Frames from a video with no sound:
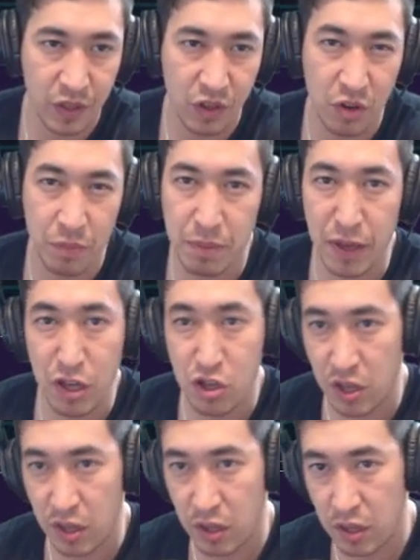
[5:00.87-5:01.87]
be
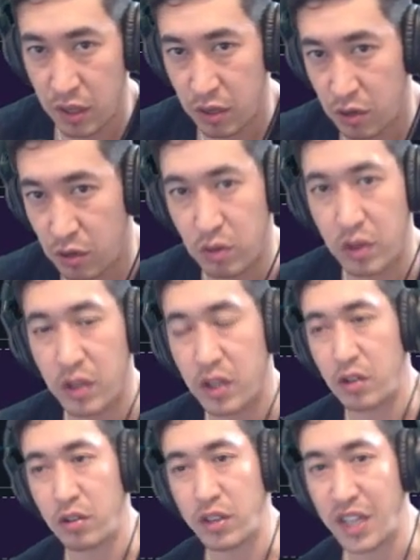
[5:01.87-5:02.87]
patient. You
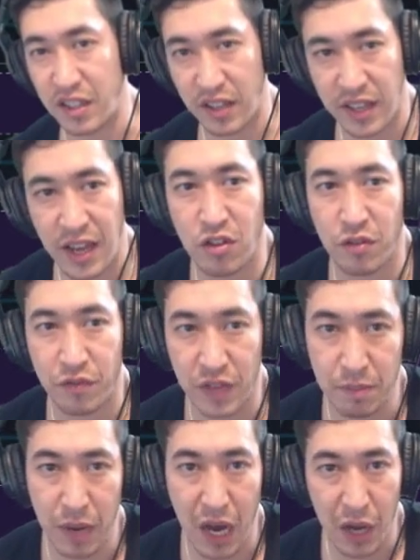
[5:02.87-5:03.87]
don't need to catch a V
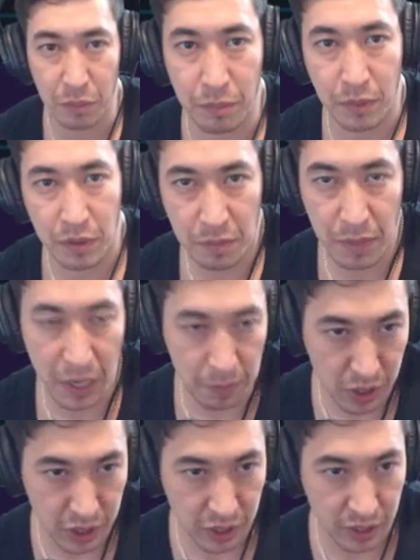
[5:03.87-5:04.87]
bottom to make
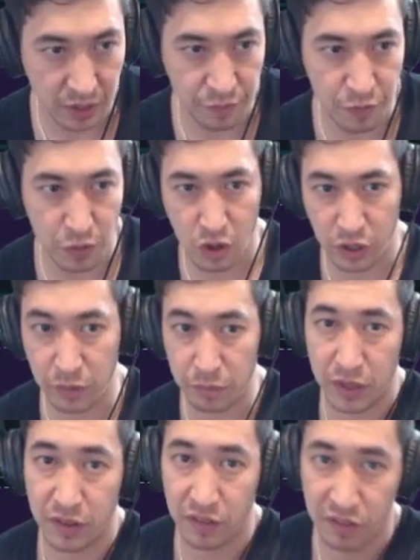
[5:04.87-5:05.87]
money if you're longing
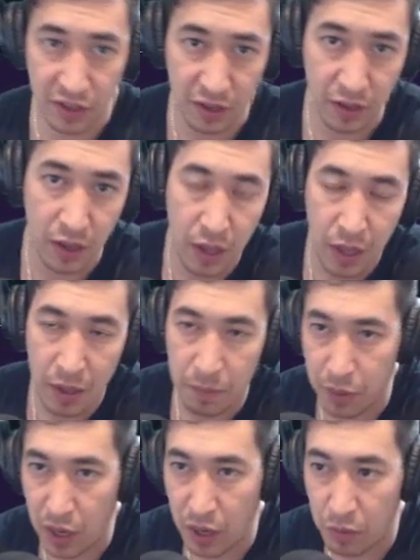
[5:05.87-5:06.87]
BTC.
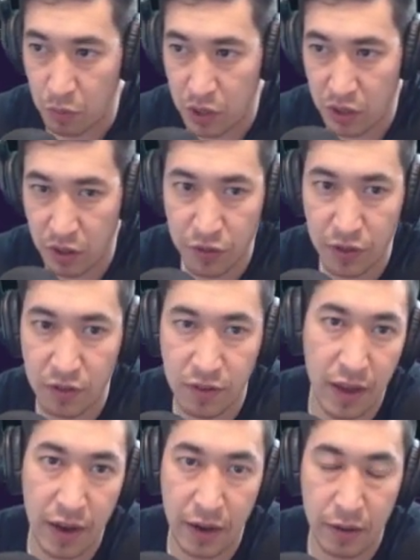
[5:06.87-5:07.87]
But one of the things
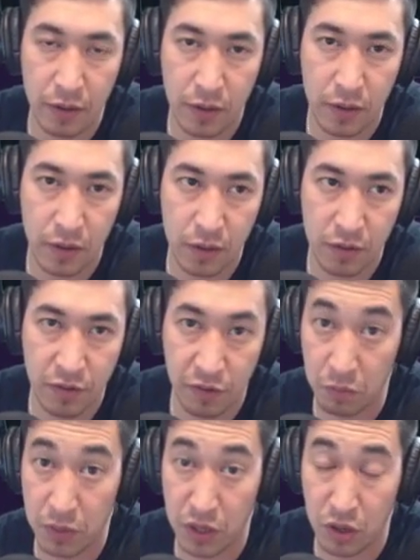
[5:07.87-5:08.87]
that
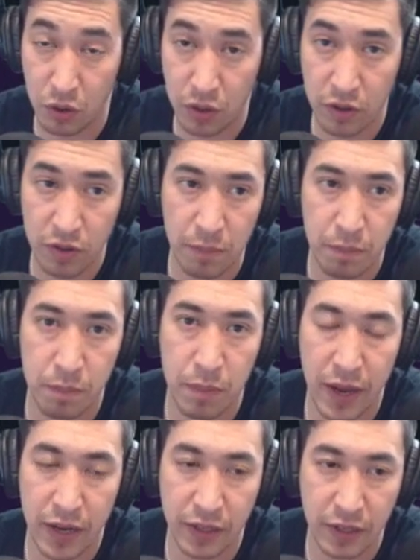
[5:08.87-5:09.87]
Stillman noticed and
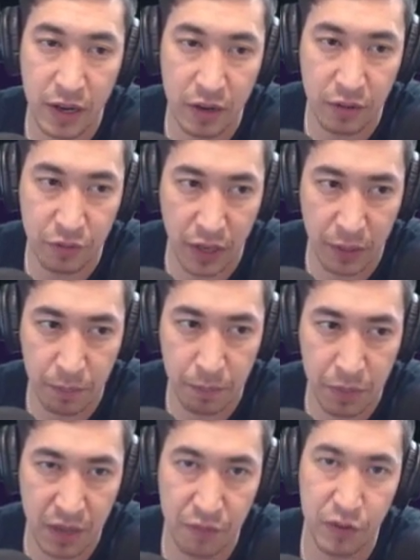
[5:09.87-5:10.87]
kind of like
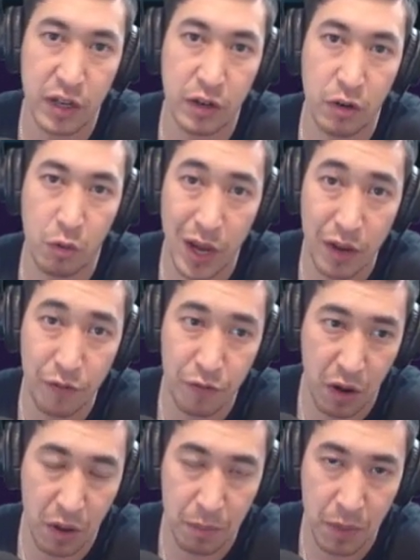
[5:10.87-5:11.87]
pivoted away
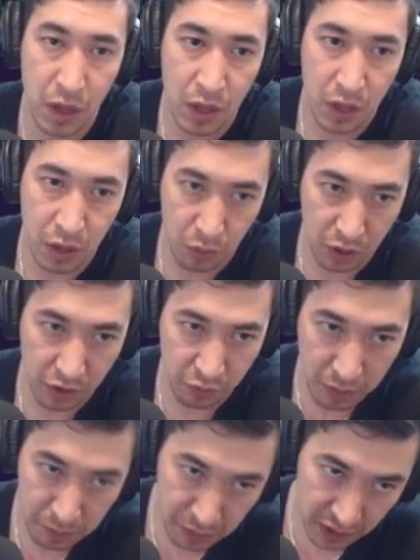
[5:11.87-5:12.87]
from was
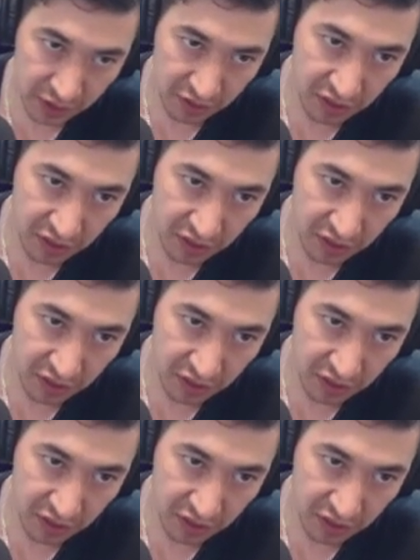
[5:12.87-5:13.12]
when BTC